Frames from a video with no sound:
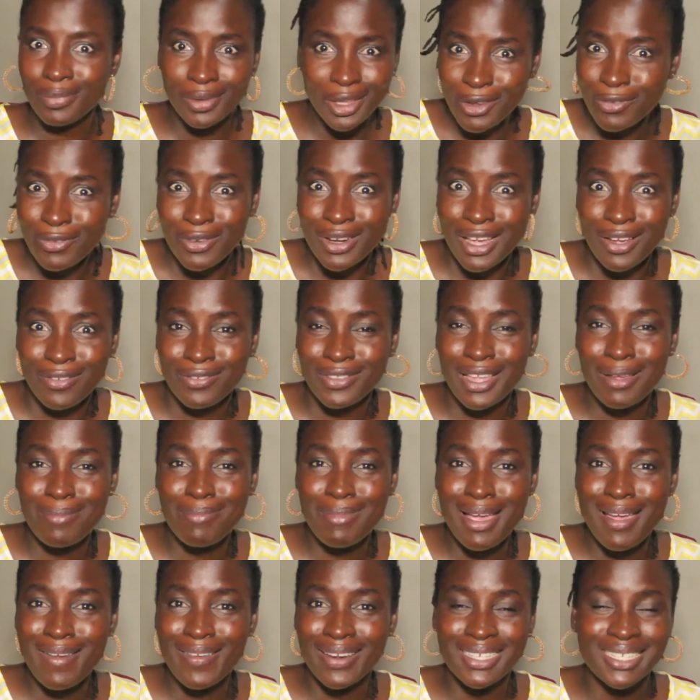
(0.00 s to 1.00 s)
even after
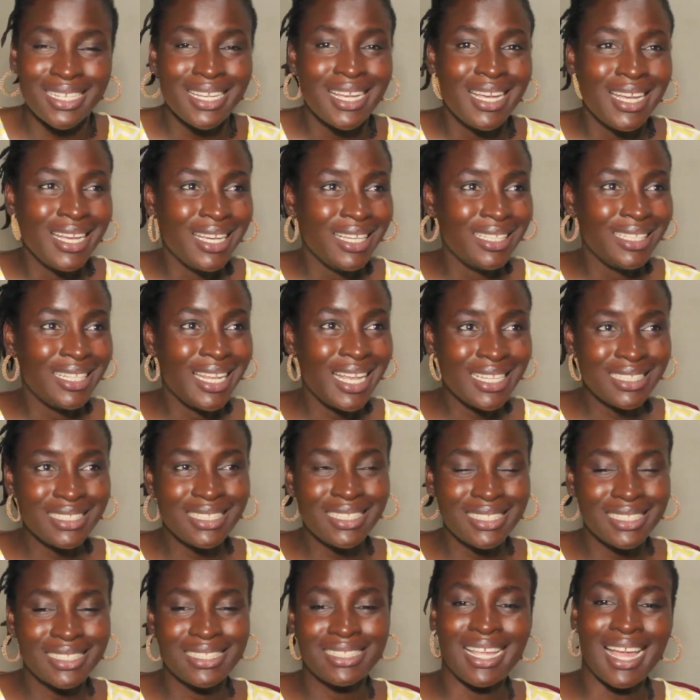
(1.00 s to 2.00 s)
marriage. That's
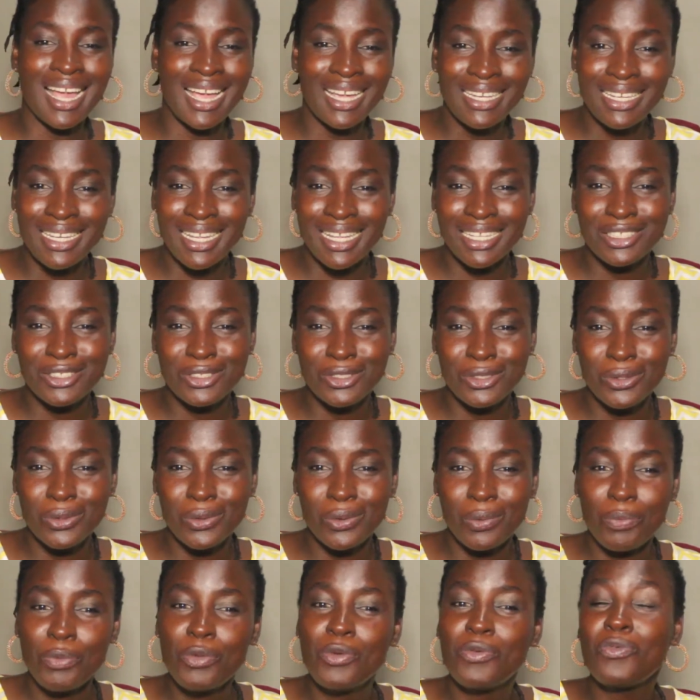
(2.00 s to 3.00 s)
a sign that, you
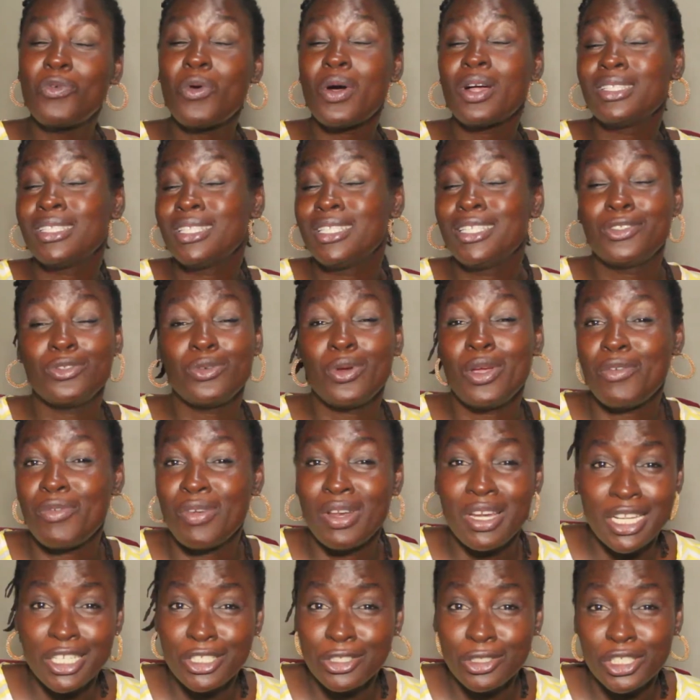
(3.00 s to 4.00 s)
know, you've gotten into a
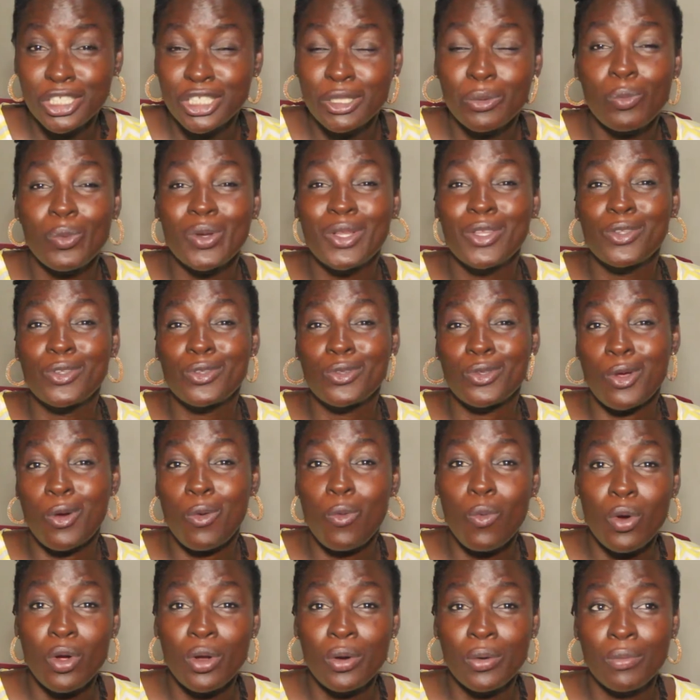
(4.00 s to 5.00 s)
relationship with
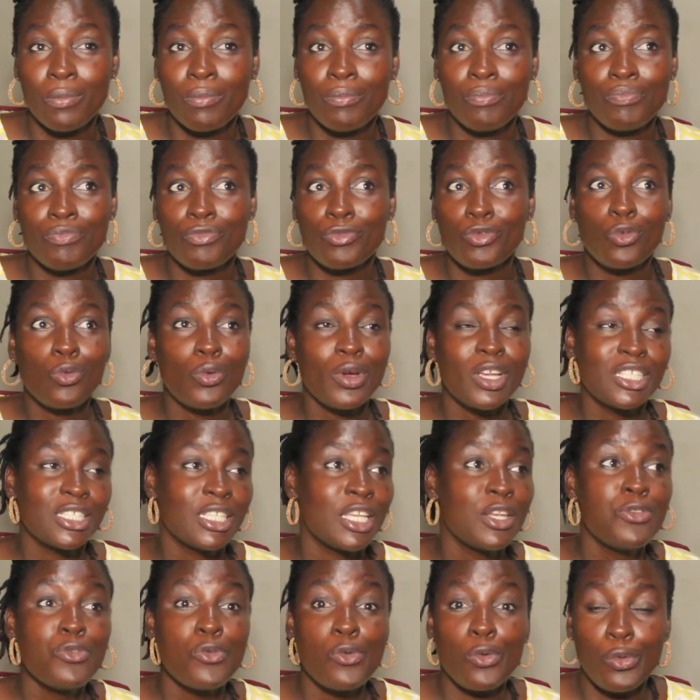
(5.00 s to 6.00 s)
someone who is
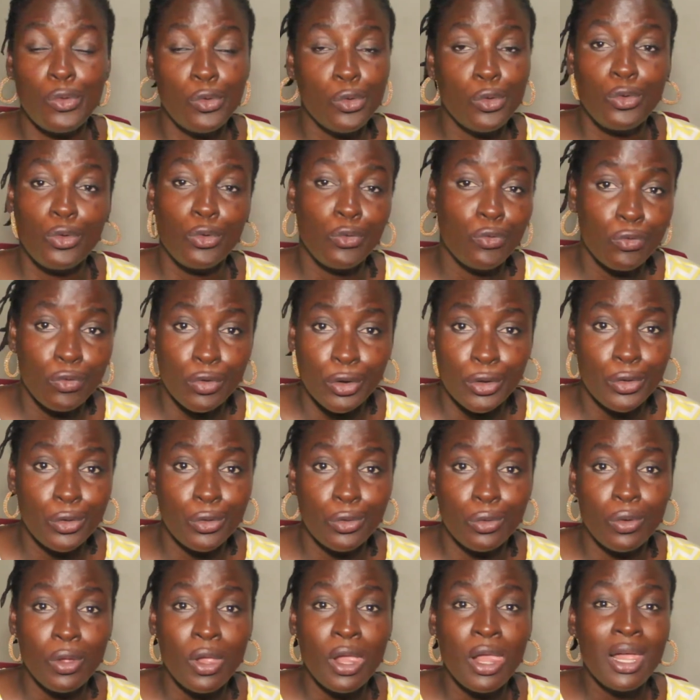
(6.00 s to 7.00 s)
a no for
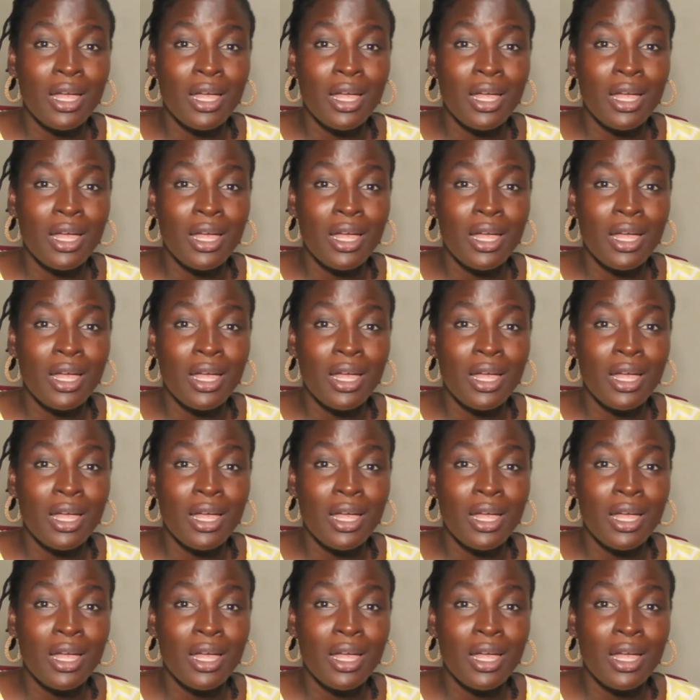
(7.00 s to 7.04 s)
you.